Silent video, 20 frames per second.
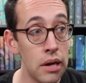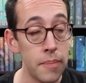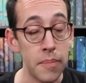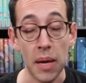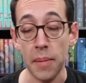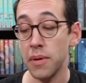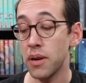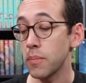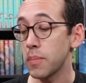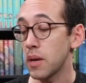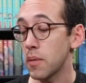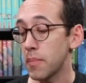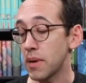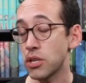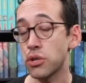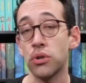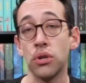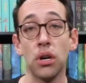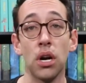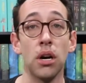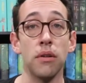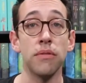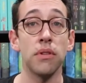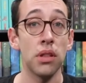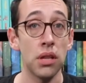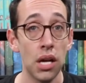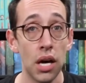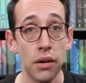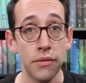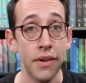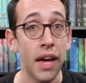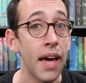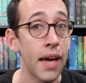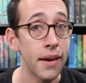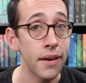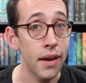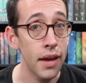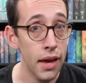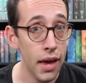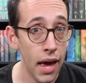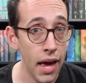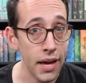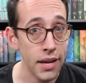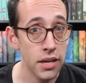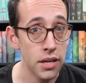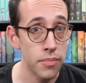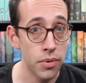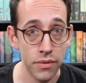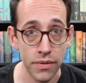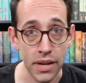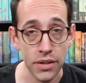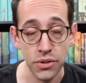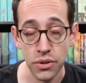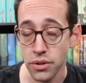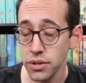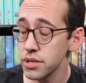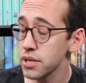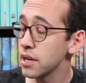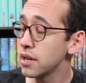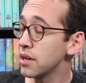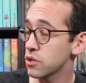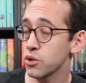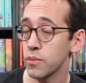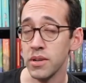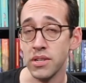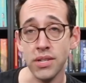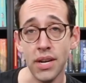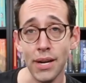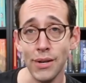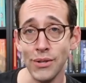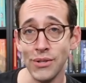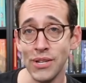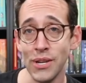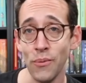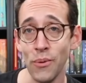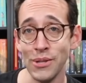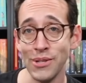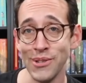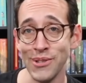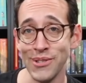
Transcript: Maybe it'll be a mixture of love and hated professors. So I'm excited to see what's